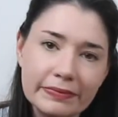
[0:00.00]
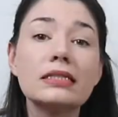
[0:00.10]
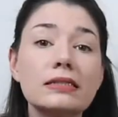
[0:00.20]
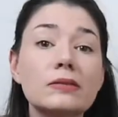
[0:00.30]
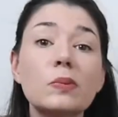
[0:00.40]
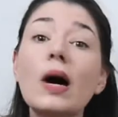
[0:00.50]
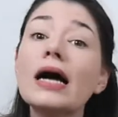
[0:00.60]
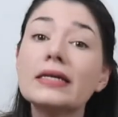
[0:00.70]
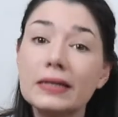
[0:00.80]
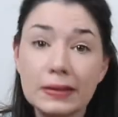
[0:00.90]
This is
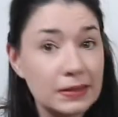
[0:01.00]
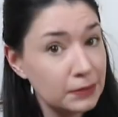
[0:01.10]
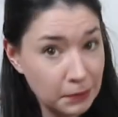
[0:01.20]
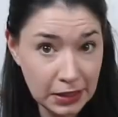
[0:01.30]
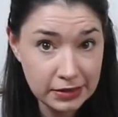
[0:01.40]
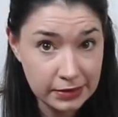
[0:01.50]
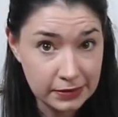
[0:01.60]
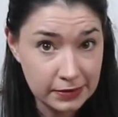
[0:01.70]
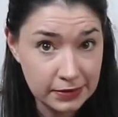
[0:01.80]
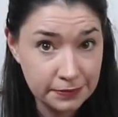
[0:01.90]
why you clean your
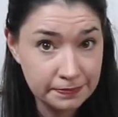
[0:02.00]
pieces.